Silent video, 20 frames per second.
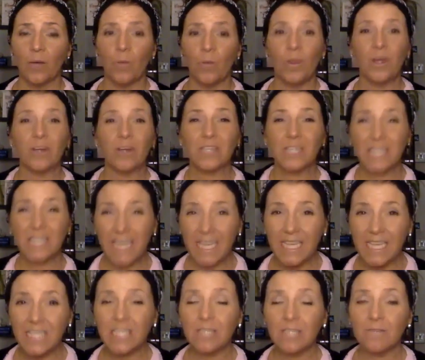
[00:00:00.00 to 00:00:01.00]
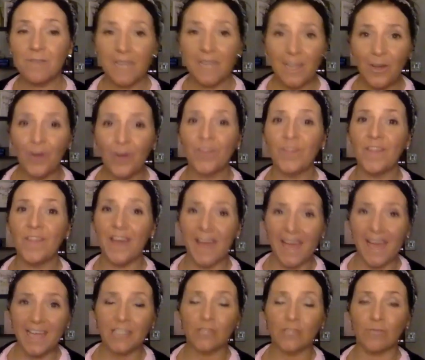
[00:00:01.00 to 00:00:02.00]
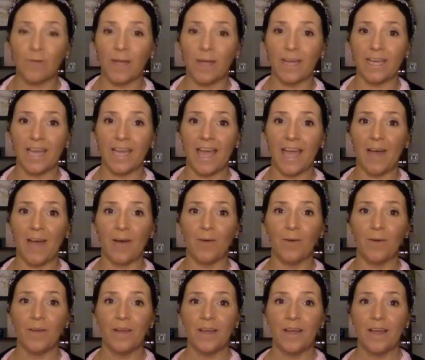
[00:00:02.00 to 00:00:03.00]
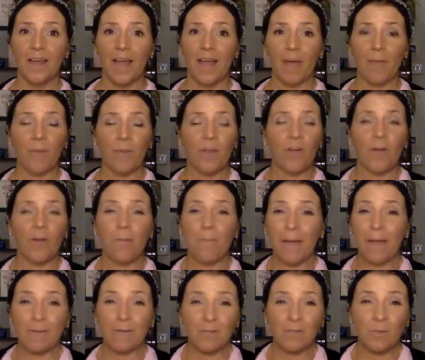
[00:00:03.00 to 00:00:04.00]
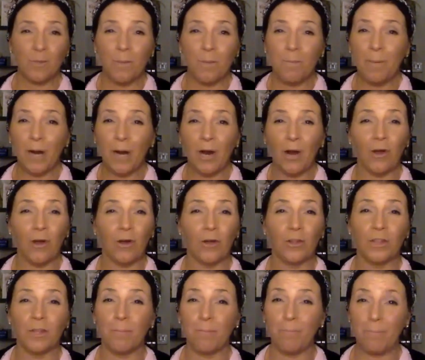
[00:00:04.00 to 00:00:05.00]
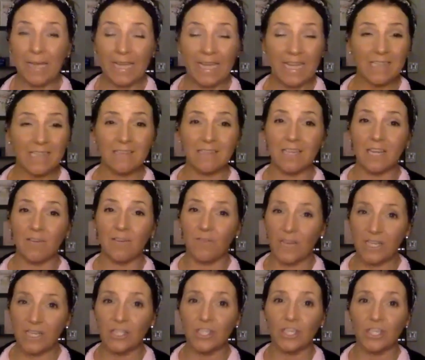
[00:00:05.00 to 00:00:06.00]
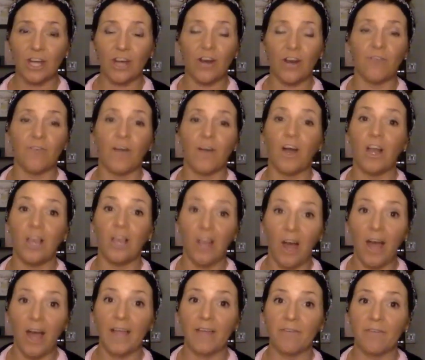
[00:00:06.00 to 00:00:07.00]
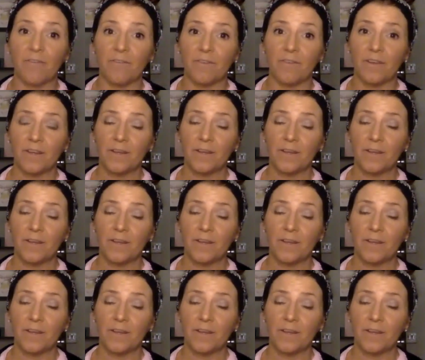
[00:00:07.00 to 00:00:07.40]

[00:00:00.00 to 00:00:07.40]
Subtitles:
We are teetering on the edge right now, and we are about to embark on the biggest adventure of our life.